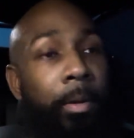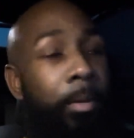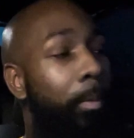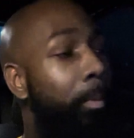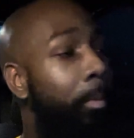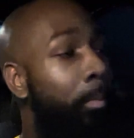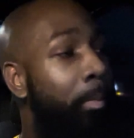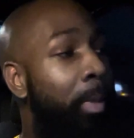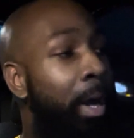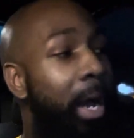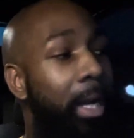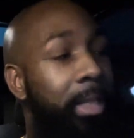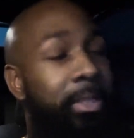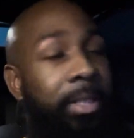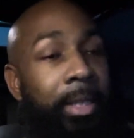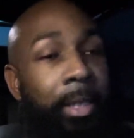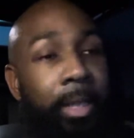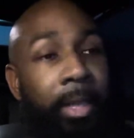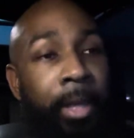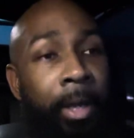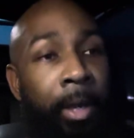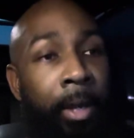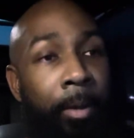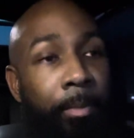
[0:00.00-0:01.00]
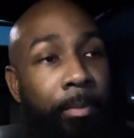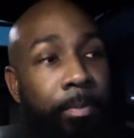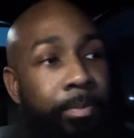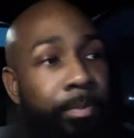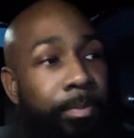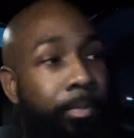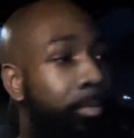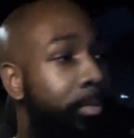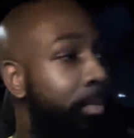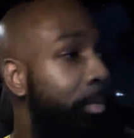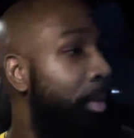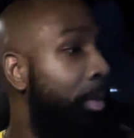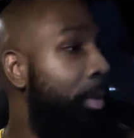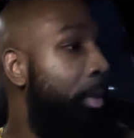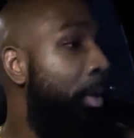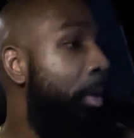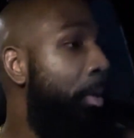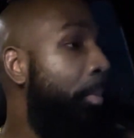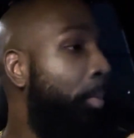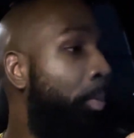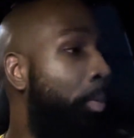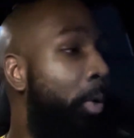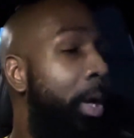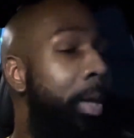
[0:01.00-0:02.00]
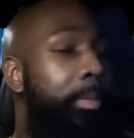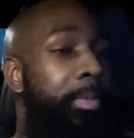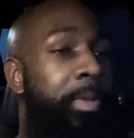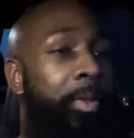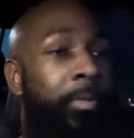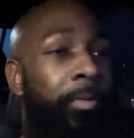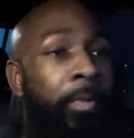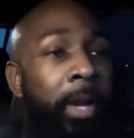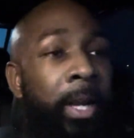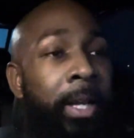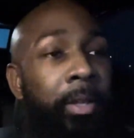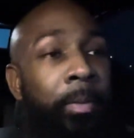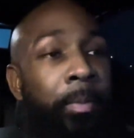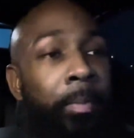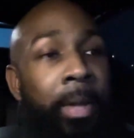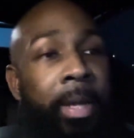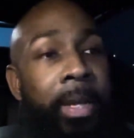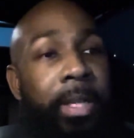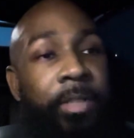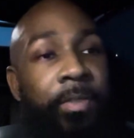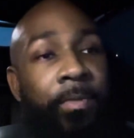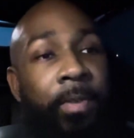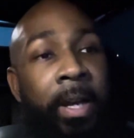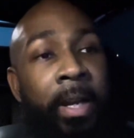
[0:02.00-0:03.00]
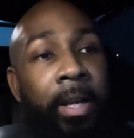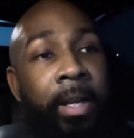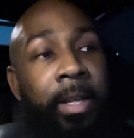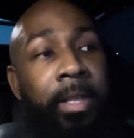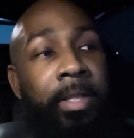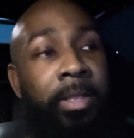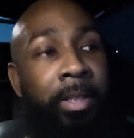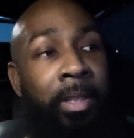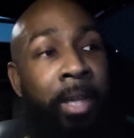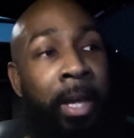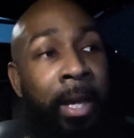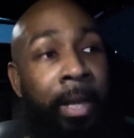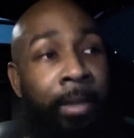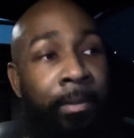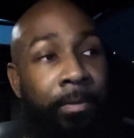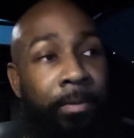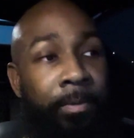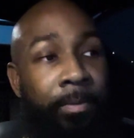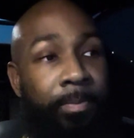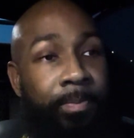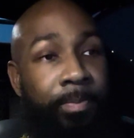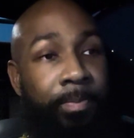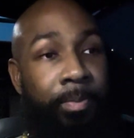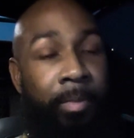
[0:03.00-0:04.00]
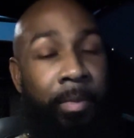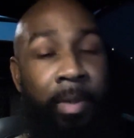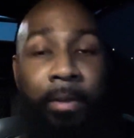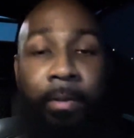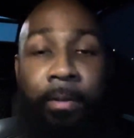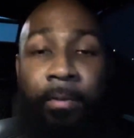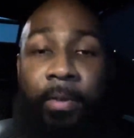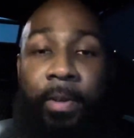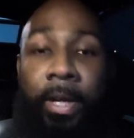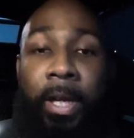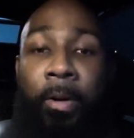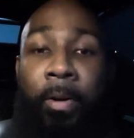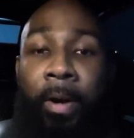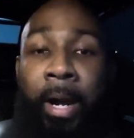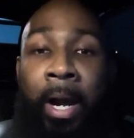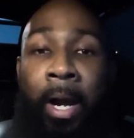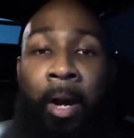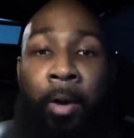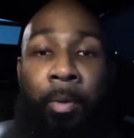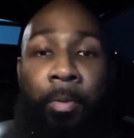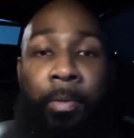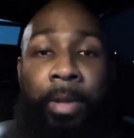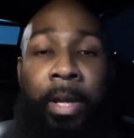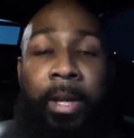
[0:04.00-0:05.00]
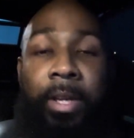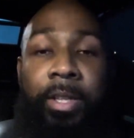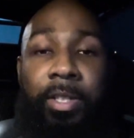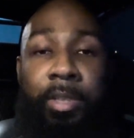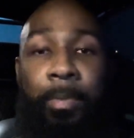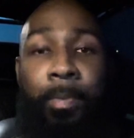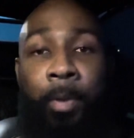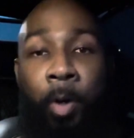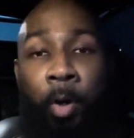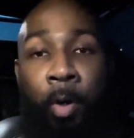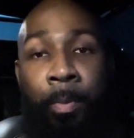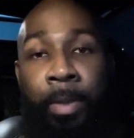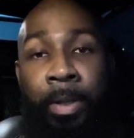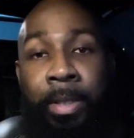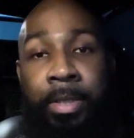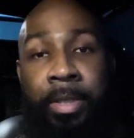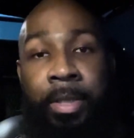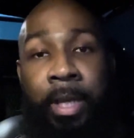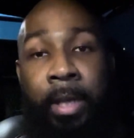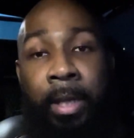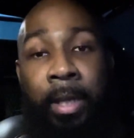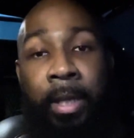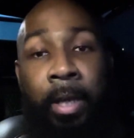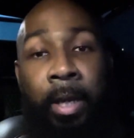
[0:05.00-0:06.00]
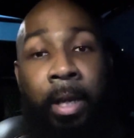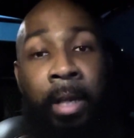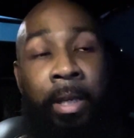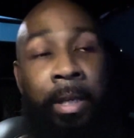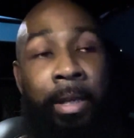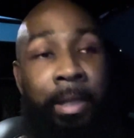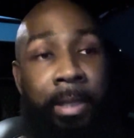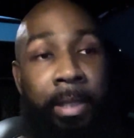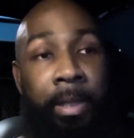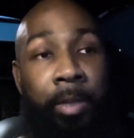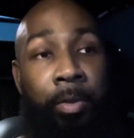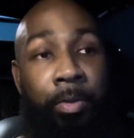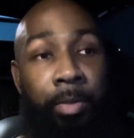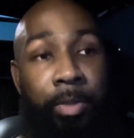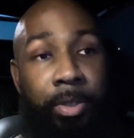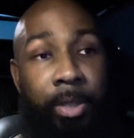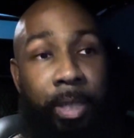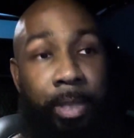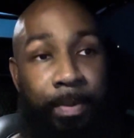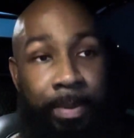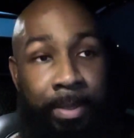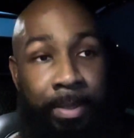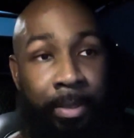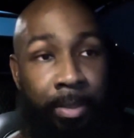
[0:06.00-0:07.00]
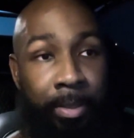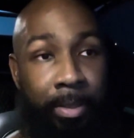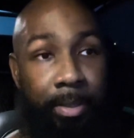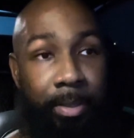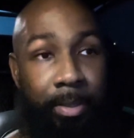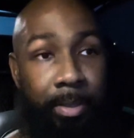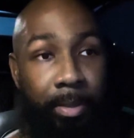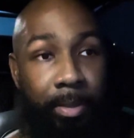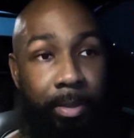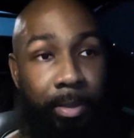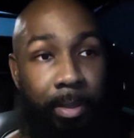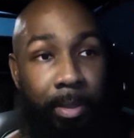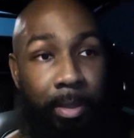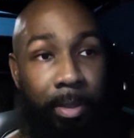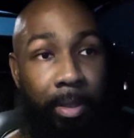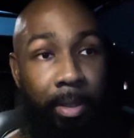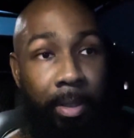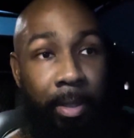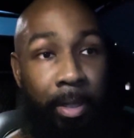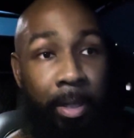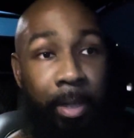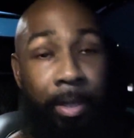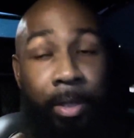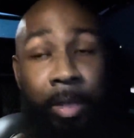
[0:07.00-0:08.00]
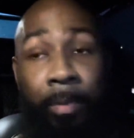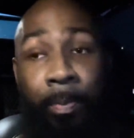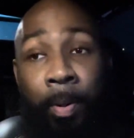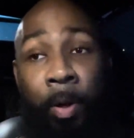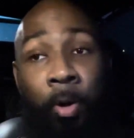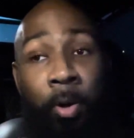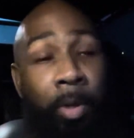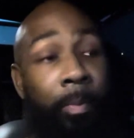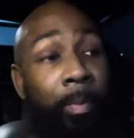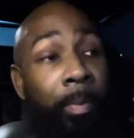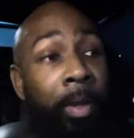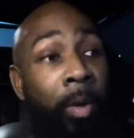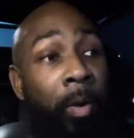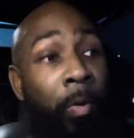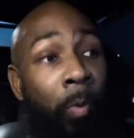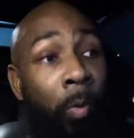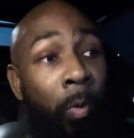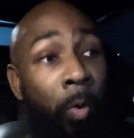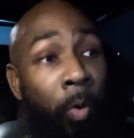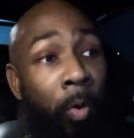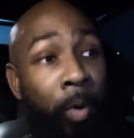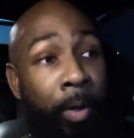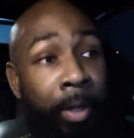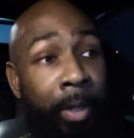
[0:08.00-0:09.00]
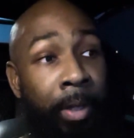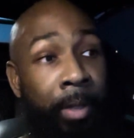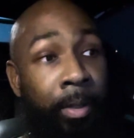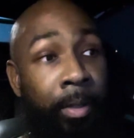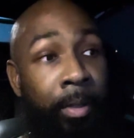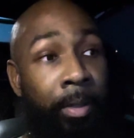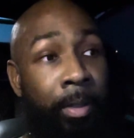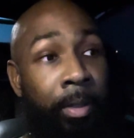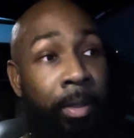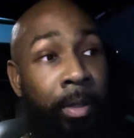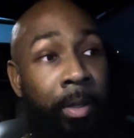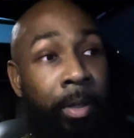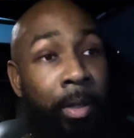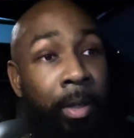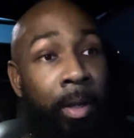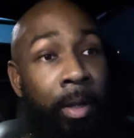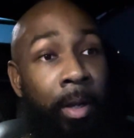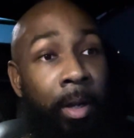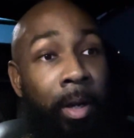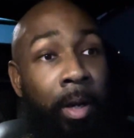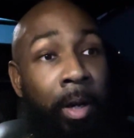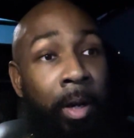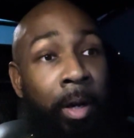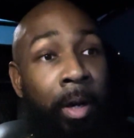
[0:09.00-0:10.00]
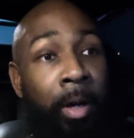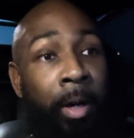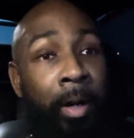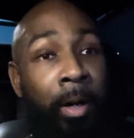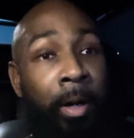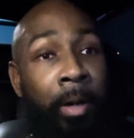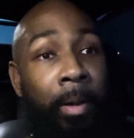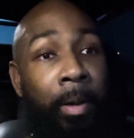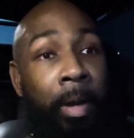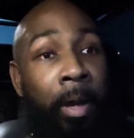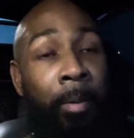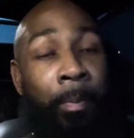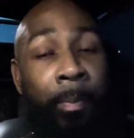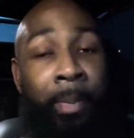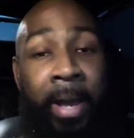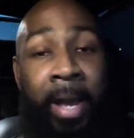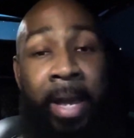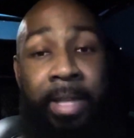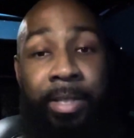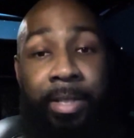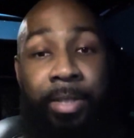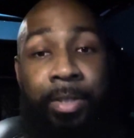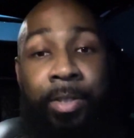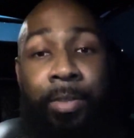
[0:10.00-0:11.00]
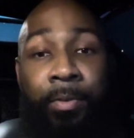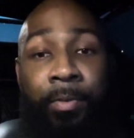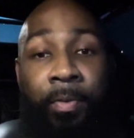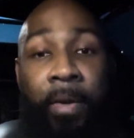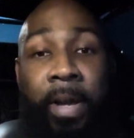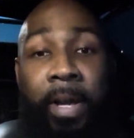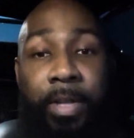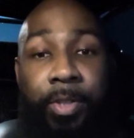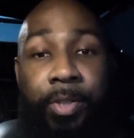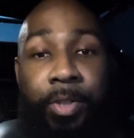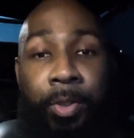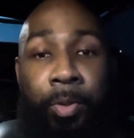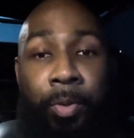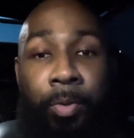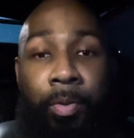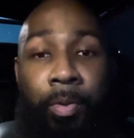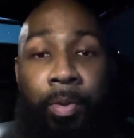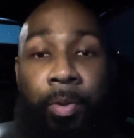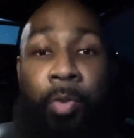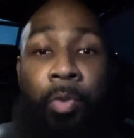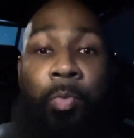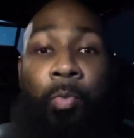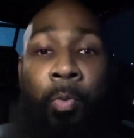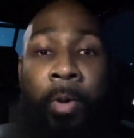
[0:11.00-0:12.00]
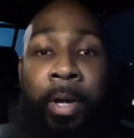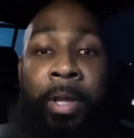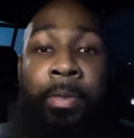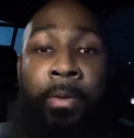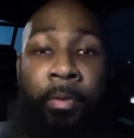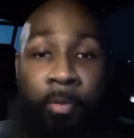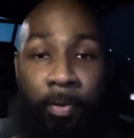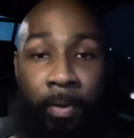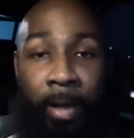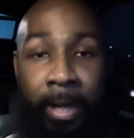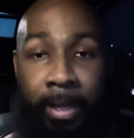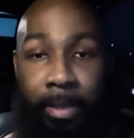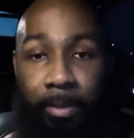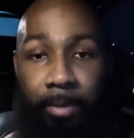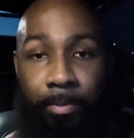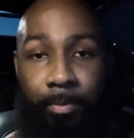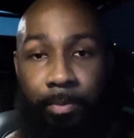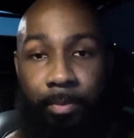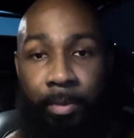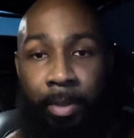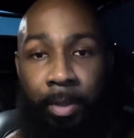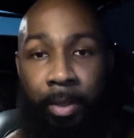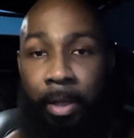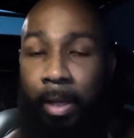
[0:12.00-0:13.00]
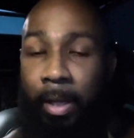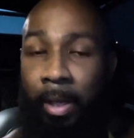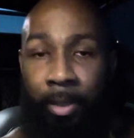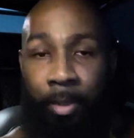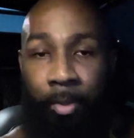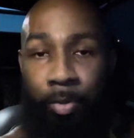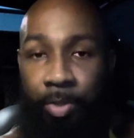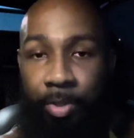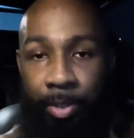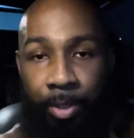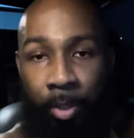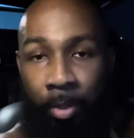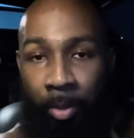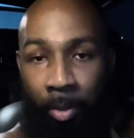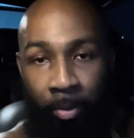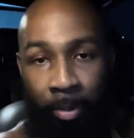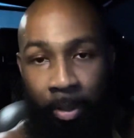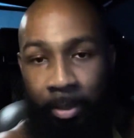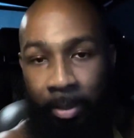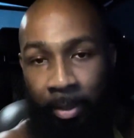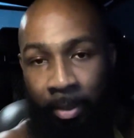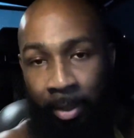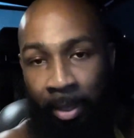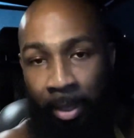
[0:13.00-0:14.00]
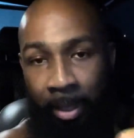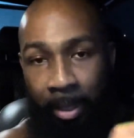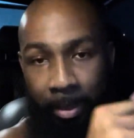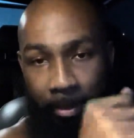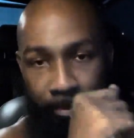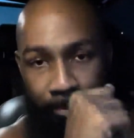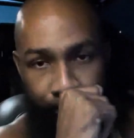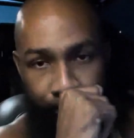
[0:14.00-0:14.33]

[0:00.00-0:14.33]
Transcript: boxing camp, prep to fight the biggest fight of his life, figure out that his opponent is taking an illegal substance, the opponent be awarded a passage to fight you, you win the fight, and you still don't get the nod?